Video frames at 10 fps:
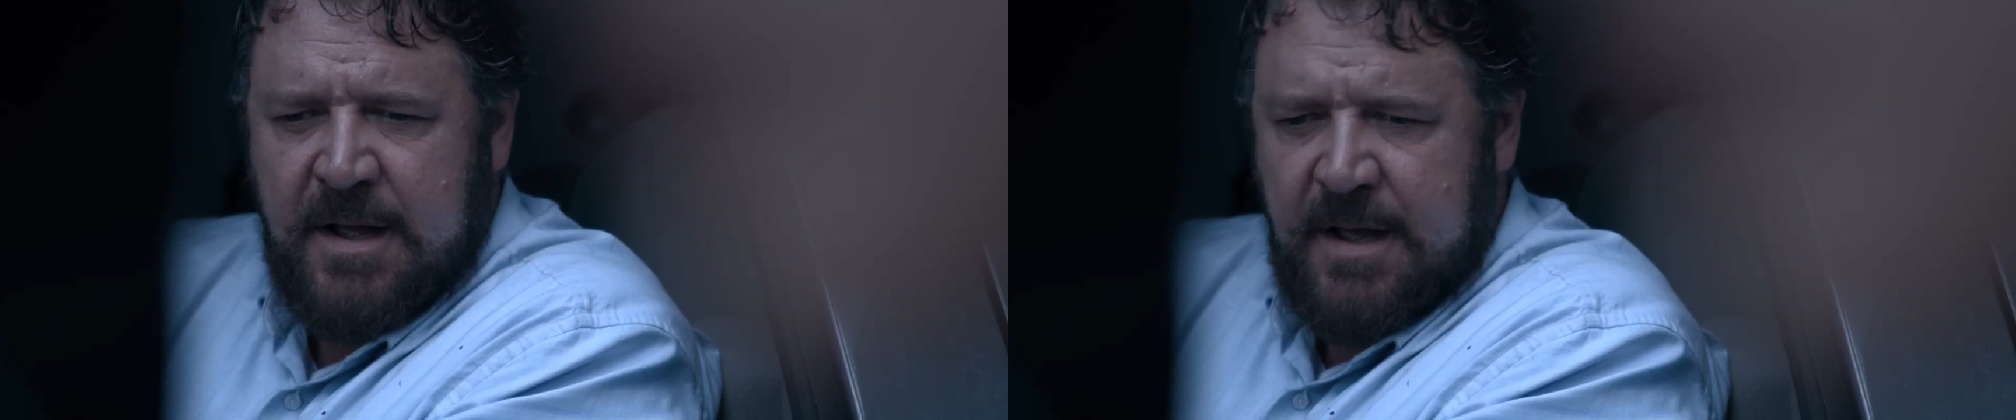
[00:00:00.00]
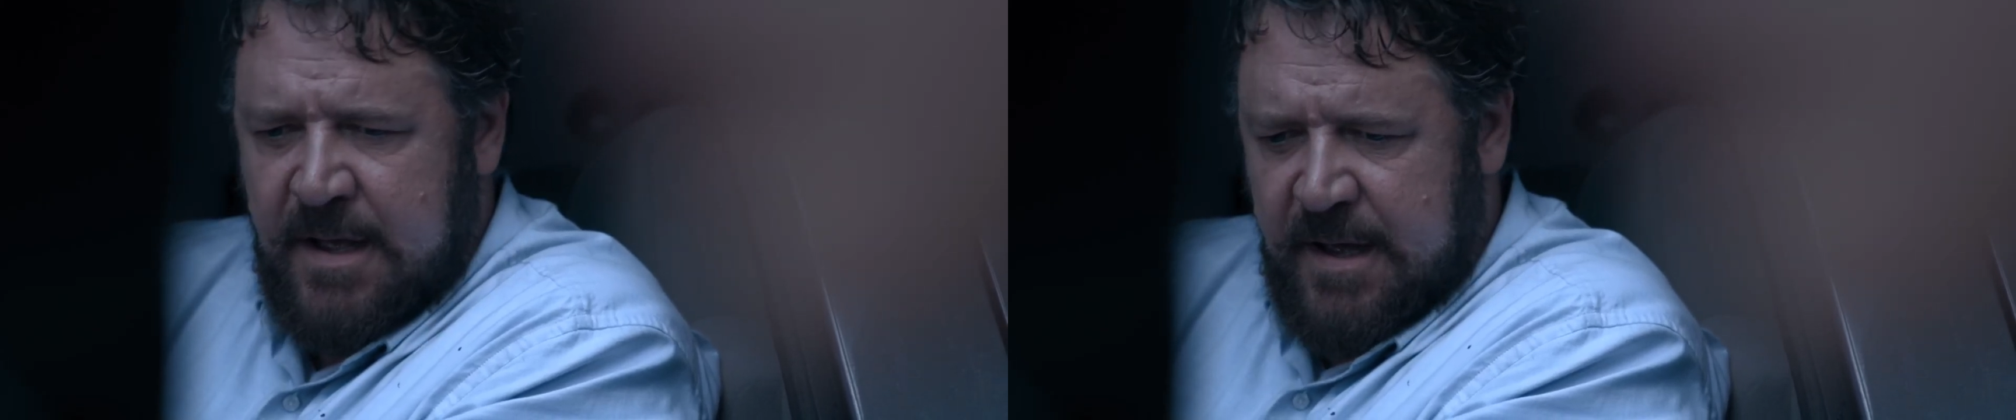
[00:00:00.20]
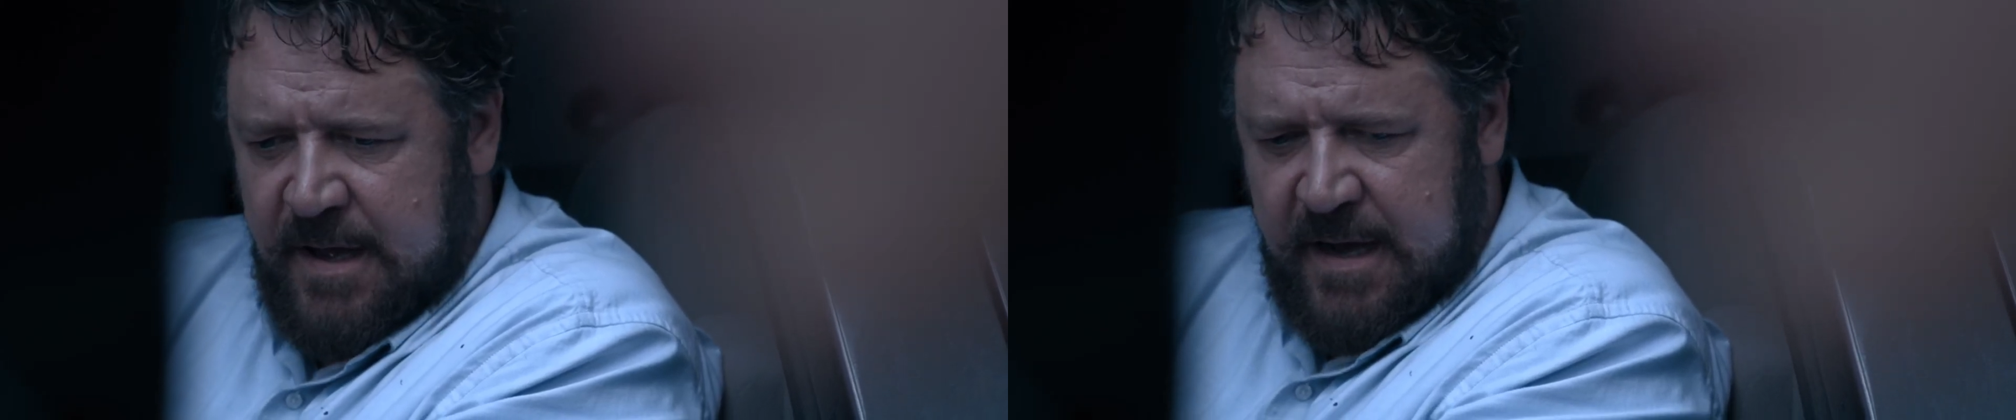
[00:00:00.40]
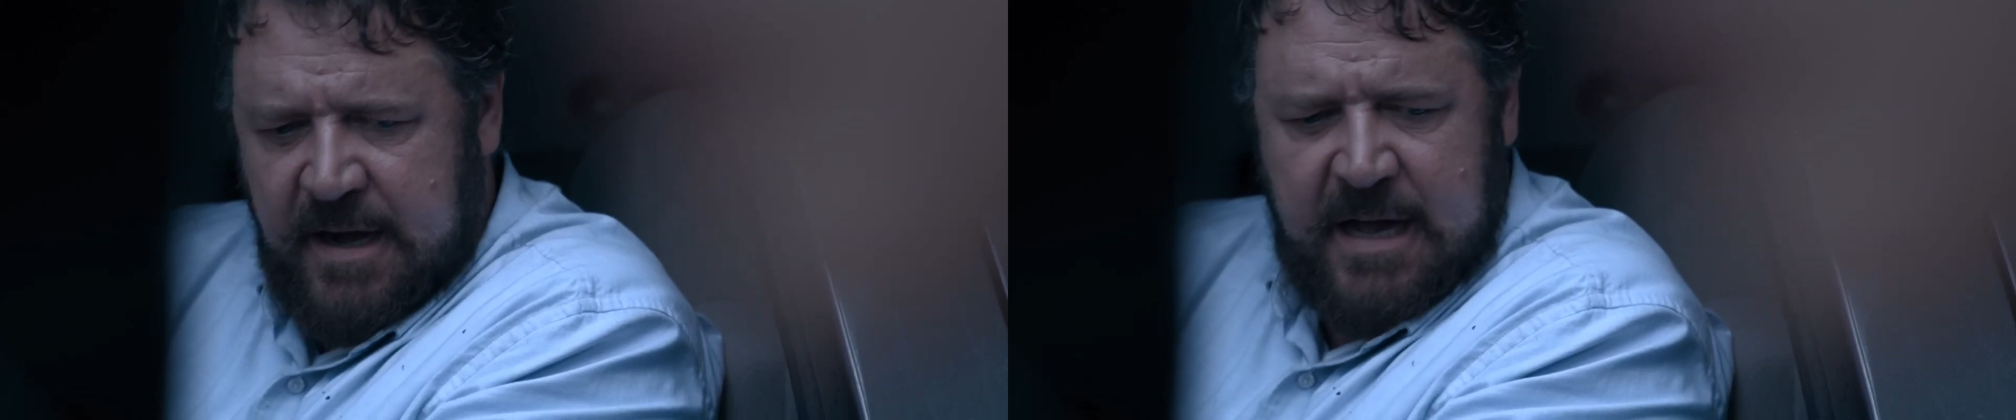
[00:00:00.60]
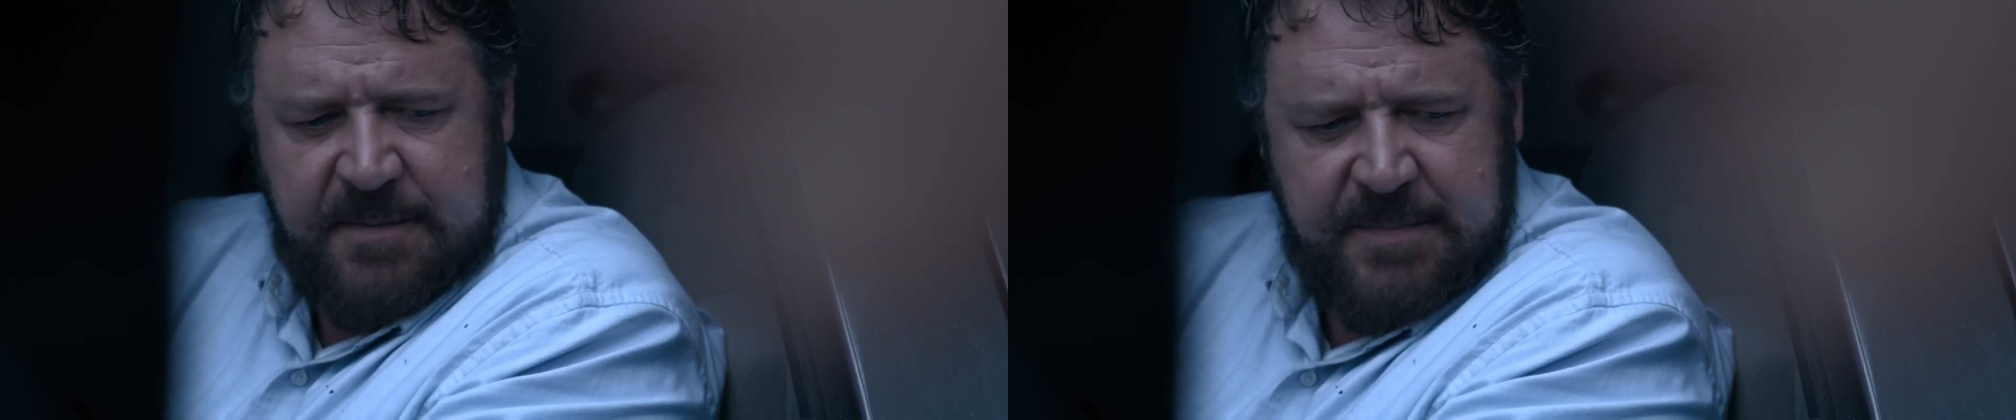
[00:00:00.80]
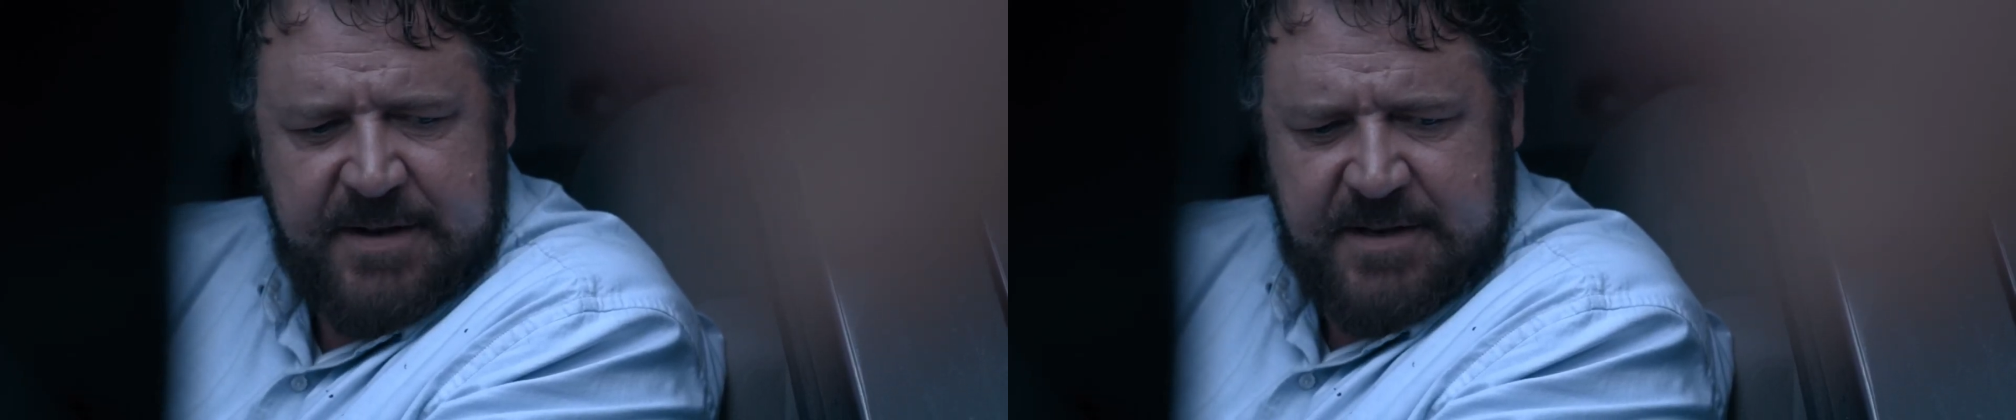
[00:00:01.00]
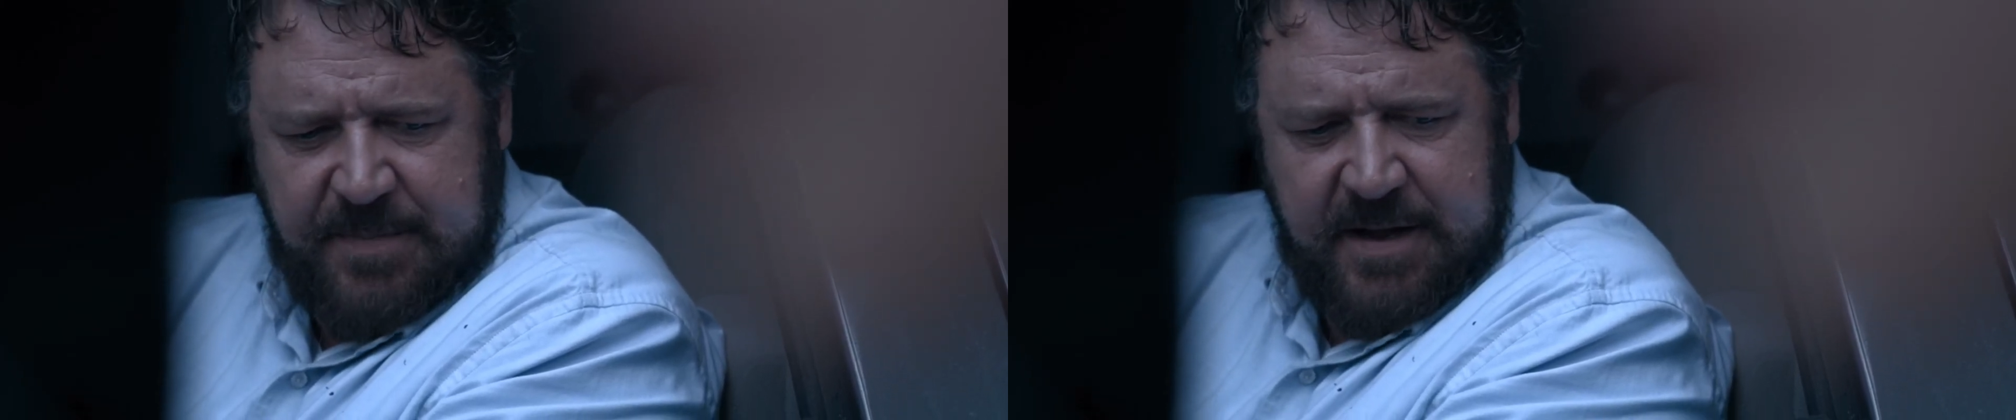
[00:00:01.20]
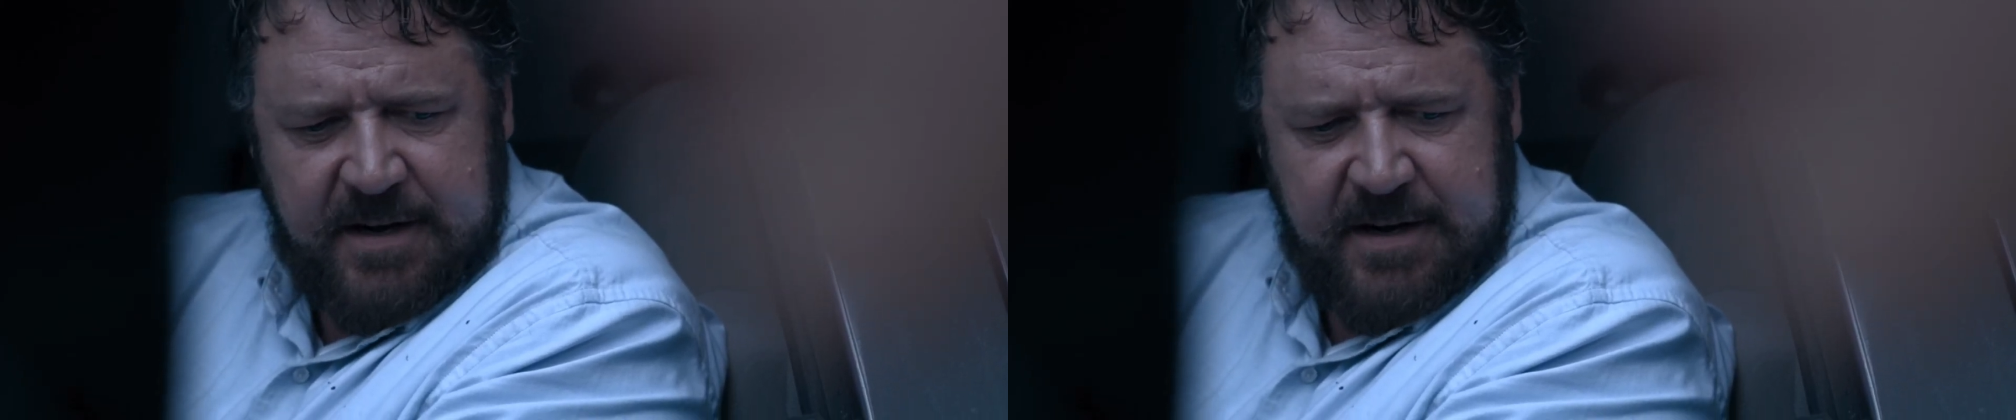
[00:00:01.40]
Rachel refused,